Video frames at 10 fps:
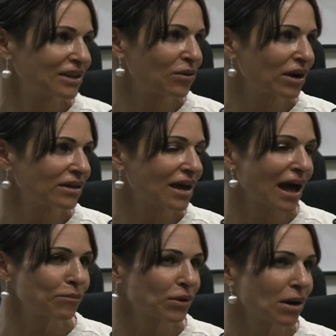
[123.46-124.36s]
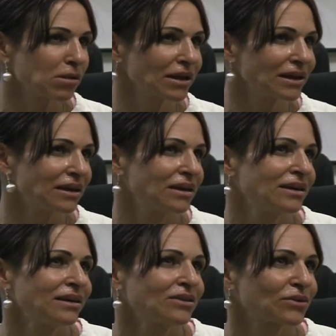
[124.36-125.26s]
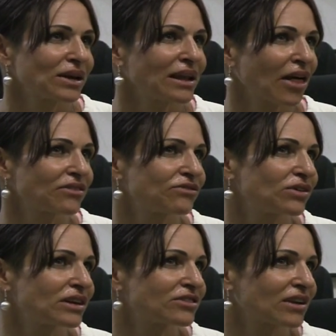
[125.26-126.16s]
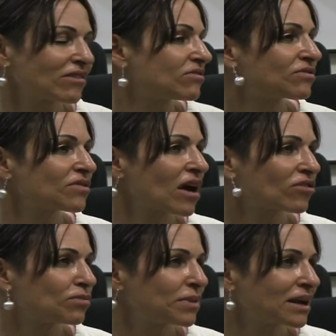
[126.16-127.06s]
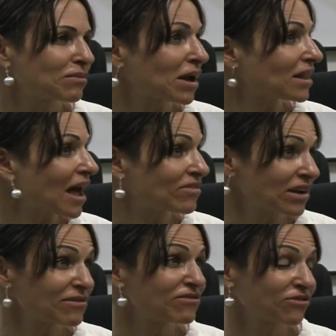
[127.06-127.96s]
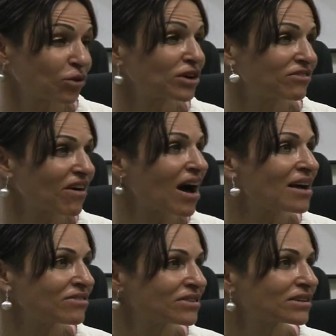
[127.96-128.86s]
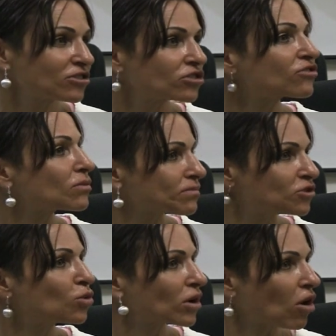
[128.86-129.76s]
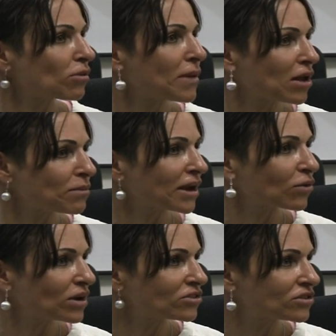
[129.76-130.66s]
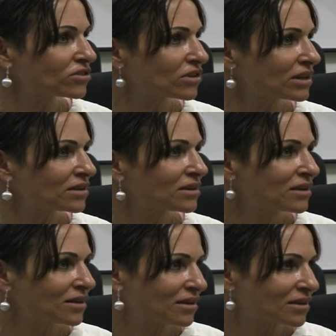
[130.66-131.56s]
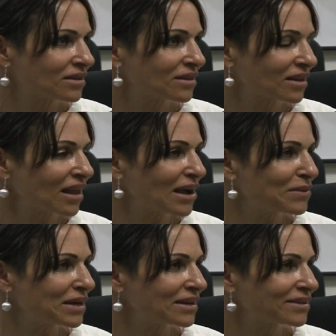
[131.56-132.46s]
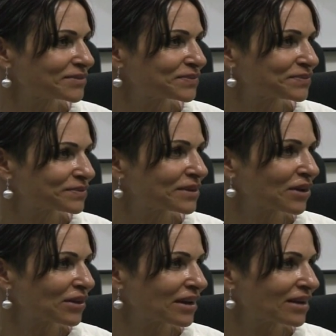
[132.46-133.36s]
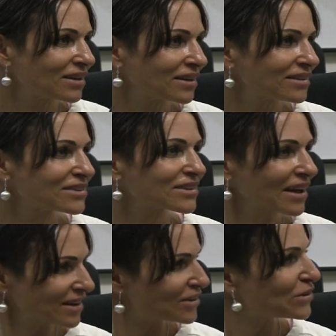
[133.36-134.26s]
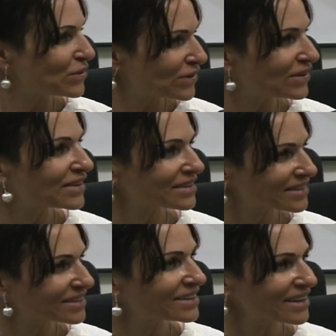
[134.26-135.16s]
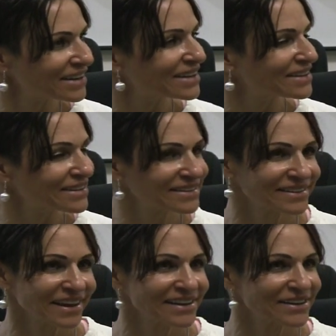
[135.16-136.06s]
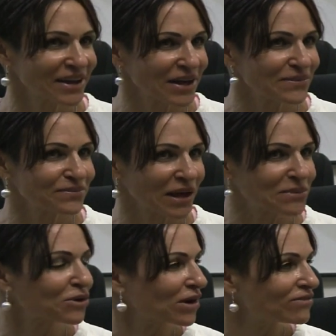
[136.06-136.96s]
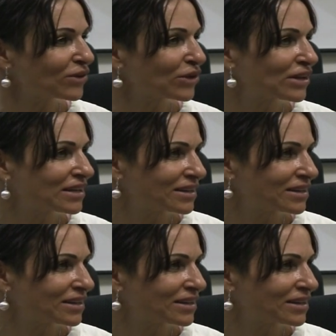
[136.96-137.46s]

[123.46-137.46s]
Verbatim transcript: anyway, yeah, I'm probably right now the fittest I've ever been in my life, and I'm 45 wow. just from doing all the mountain bike races and the climbing and that must be really nice. It's kind of cool. Really rewarding. It is. It's like um, I'm grateful.